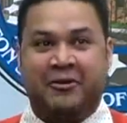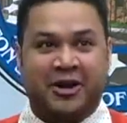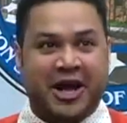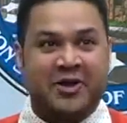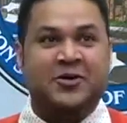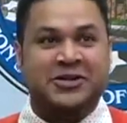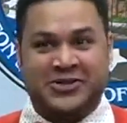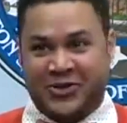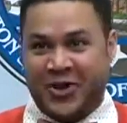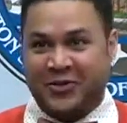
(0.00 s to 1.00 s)
And what I
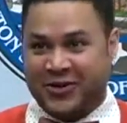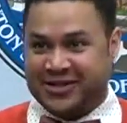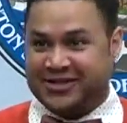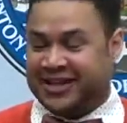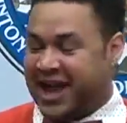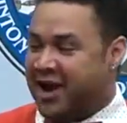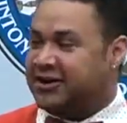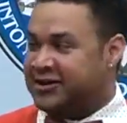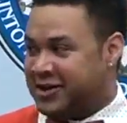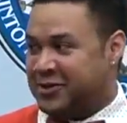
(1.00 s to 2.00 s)
always thought was the
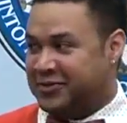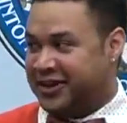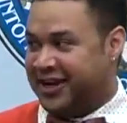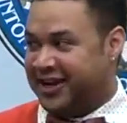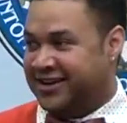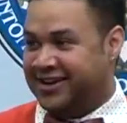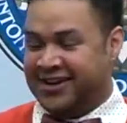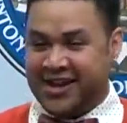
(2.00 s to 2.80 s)
character that you played,